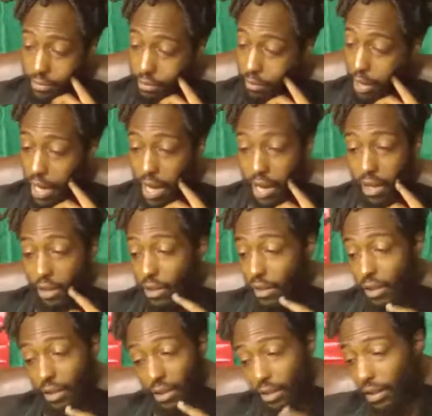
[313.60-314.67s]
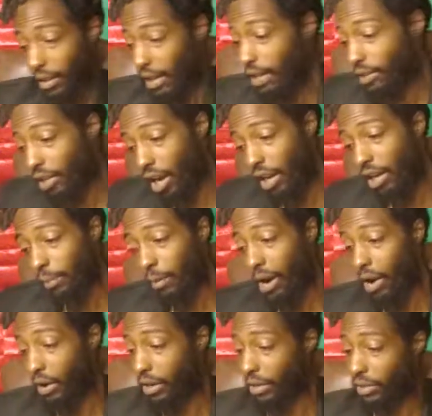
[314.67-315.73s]
man, he turned
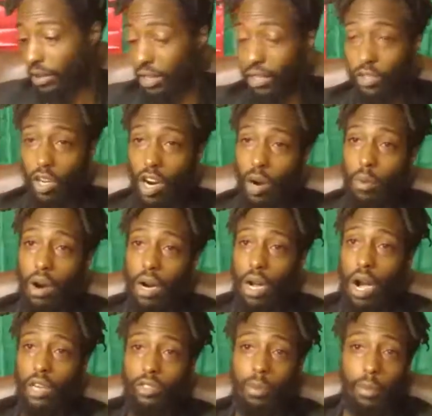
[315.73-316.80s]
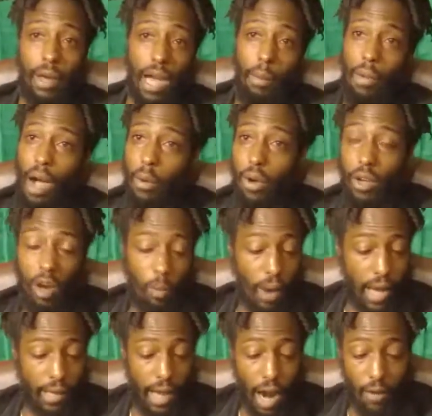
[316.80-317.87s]
America to a third world country, man. I might well go
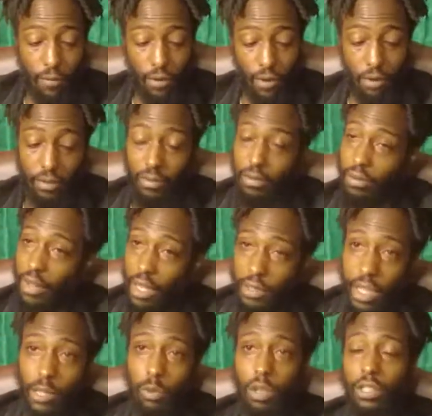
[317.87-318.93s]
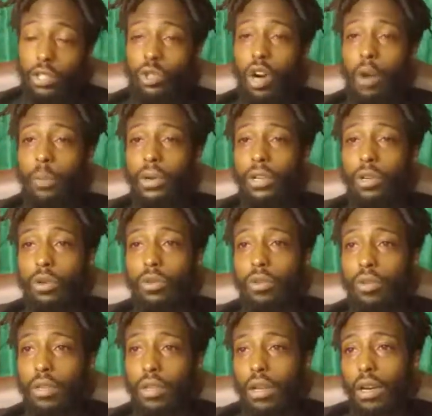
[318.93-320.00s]
back to Africa. That's what the trumpet do.
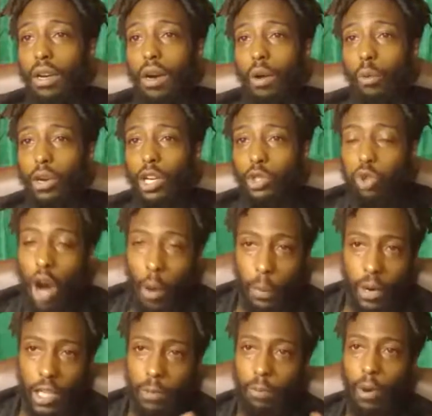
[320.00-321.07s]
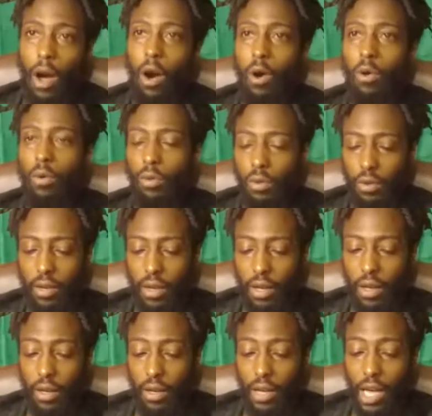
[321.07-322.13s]
When the trumpet is blown,
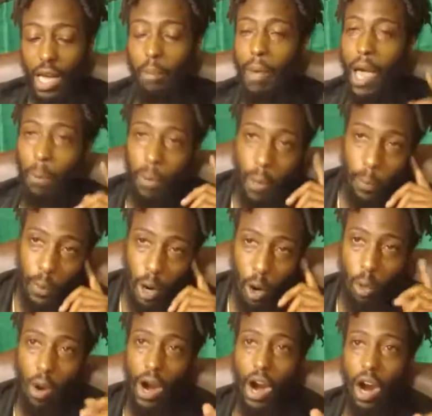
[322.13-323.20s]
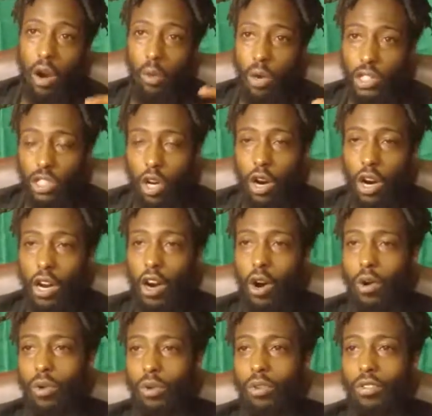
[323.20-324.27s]
it made people aware of what's going
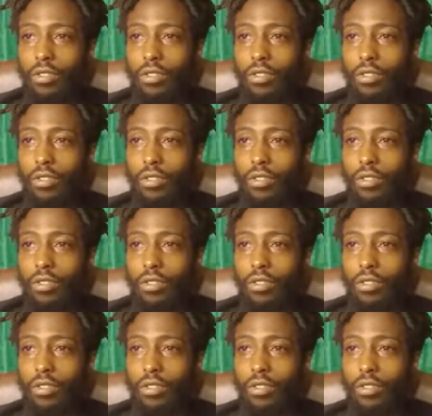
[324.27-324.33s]
on.